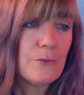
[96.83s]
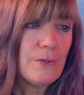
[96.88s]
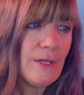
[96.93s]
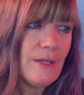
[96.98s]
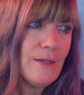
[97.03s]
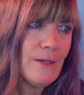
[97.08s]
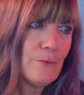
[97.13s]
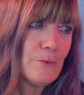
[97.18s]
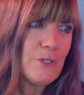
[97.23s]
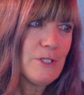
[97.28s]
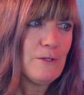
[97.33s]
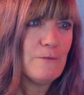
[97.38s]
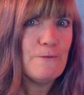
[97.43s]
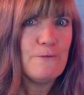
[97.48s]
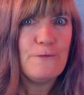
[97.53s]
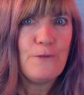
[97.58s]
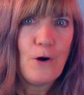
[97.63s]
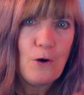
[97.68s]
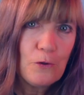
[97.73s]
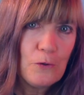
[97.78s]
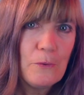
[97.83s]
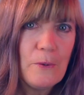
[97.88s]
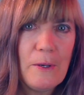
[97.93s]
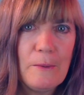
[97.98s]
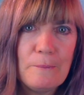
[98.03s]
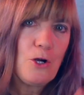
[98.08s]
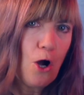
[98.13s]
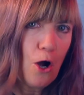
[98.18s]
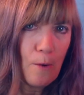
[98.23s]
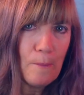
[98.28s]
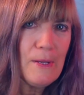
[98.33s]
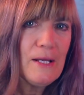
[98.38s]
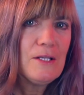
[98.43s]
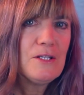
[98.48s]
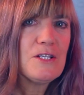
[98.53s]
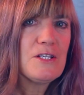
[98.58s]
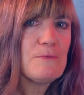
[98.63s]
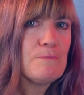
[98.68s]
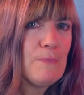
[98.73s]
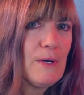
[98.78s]
then there were some follow-up
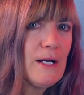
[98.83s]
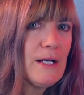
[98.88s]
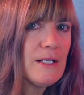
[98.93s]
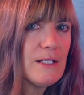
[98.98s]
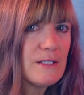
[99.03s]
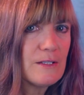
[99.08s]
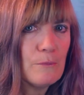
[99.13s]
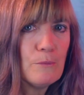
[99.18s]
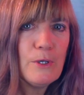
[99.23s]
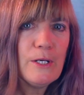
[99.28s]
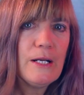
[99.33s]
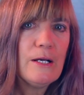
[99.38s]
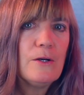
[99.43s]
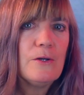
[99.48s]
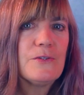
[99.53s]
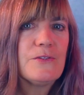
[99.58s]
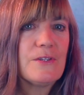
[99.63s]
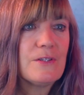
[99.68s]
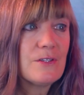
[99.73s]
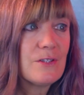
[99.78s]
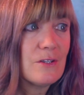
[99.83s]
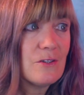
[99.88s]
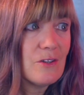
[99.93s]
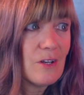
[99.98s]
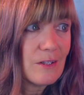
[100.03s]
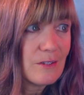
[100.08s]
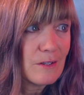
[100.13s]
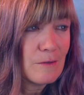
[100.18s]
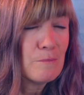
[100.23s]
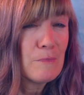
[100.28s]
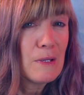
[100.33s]
comments by someone else that suggested